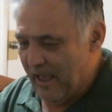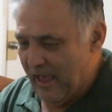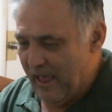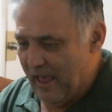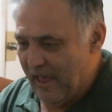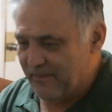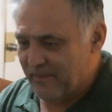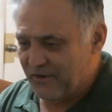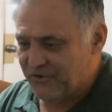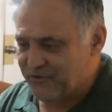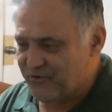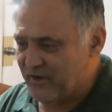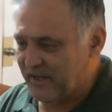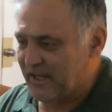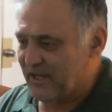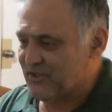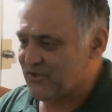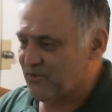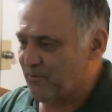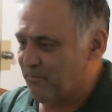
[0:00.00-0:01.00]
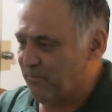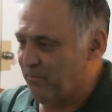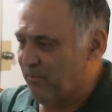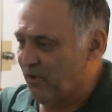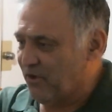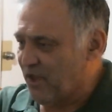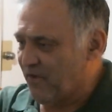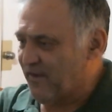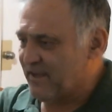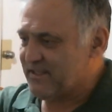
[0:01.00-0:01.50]
and the trick is to
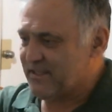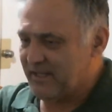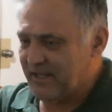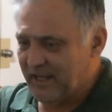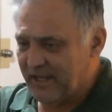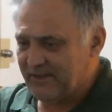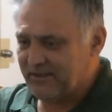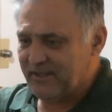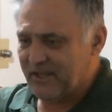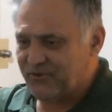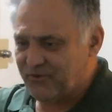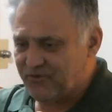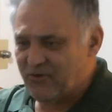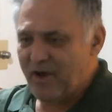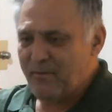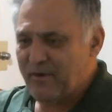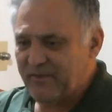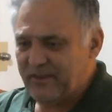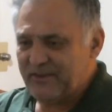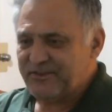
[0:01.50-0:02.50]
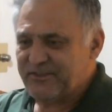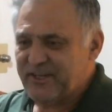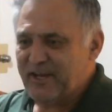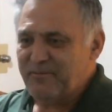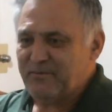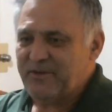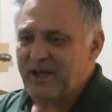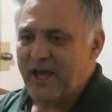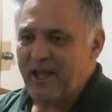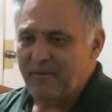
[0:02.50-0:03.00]
both of us hit the drum at the same
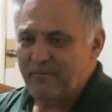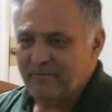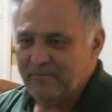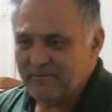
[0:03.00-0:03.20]
time.